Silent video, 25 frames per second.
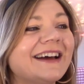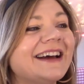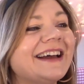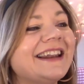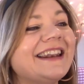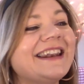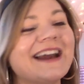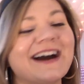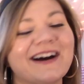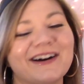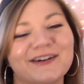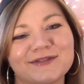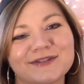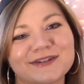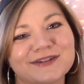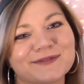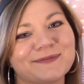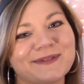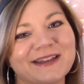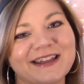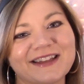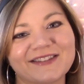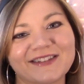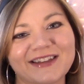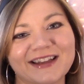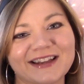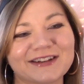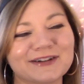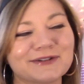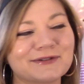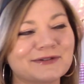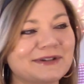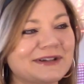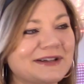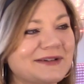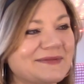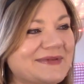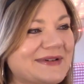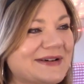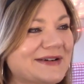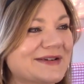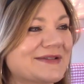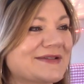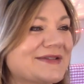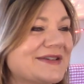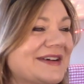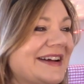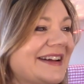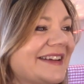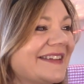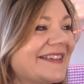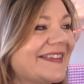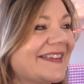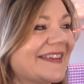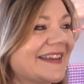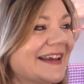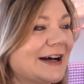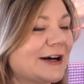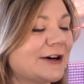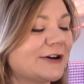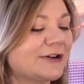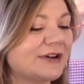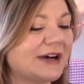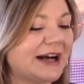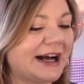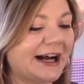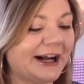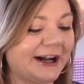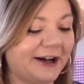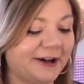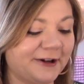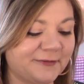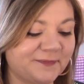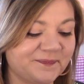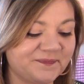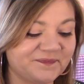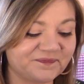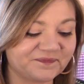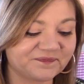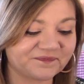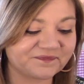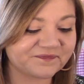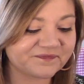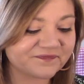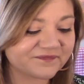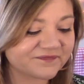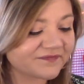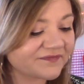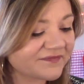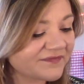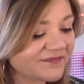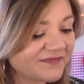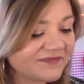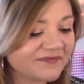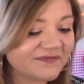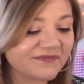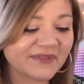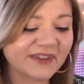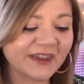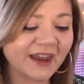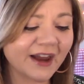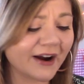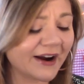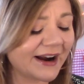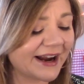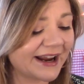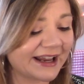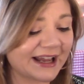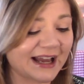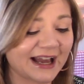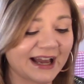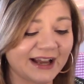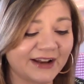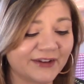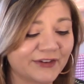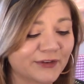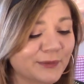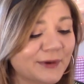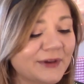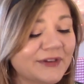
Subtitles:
Now I'm just being, like, totally paranoid. So, all right, guys.